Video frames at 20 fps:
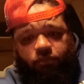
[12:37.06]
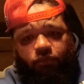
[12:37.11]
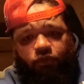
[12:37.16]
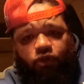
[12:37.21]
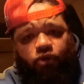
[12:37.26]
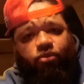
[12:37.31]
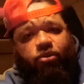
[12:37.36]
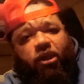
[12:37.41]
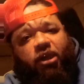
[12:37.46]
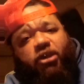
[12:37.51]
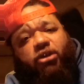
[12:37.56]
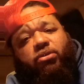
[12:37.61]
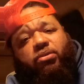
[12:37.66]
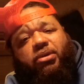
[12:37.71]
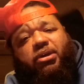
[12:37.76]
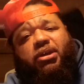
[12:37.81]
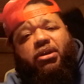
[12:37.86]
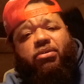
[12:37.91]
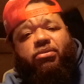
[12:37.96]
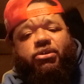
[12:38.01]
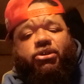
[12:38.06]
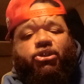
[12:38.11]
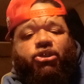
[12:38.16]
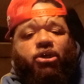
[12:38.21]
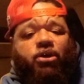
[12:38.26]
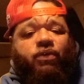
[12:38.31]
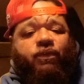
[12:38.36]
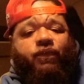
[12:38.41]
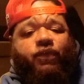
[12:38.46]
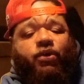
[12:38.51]
You think you can get on a
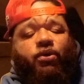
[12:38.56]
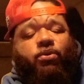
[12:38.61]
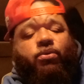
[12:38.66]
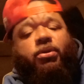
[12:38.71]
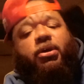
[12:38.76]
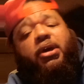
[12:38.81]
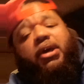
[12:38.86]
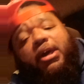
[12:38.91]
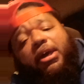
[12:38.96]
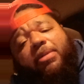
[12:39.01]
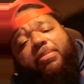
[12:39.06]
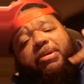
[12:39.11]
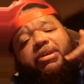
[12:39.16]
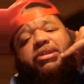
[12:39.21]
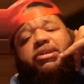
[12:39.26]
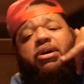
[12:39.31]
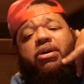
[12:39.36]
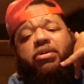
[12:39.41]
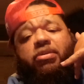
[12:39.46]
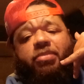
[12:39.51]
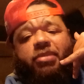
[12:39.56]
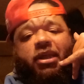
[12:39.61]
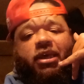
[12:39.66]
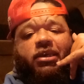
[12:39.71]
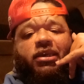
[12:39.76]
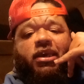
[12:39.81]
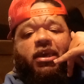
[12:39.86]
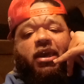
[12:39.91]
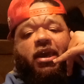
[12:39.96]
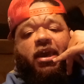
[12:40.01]
jail phone and be talking like,
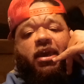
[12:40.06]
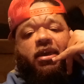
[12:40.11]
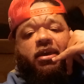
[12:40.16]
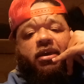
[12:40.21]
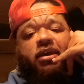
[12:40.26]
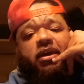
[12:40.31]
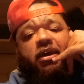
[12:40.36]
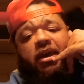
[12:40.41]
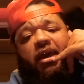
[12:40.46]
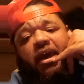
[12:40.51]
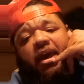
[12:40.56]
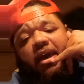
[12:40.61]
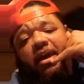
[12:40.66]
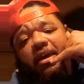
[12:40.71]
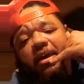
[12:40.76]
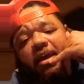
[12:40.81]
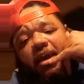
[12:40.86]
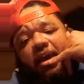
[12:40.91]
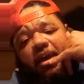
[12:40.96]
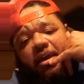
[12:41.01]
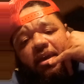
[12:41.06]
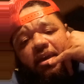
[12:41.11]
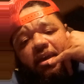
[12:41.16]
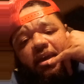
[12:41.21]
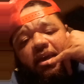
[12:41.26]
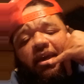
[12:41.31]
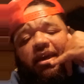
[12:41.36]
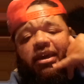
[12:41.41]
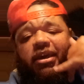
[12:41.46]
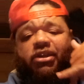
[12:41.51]
yeah, hey,
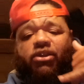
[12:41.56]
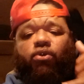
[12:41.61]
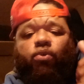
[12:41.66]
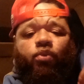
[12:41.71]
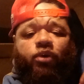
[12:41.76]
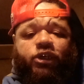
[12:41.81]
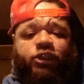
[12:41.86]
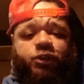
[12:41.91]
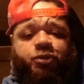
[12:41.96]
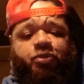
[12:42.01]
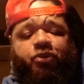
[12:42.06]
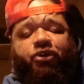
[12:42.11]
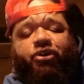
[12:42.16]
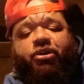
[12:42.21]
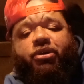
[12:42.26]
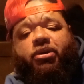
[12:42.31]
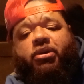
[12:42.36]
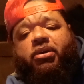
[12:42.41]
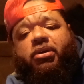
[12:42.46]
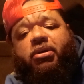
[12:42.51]
and get the whispering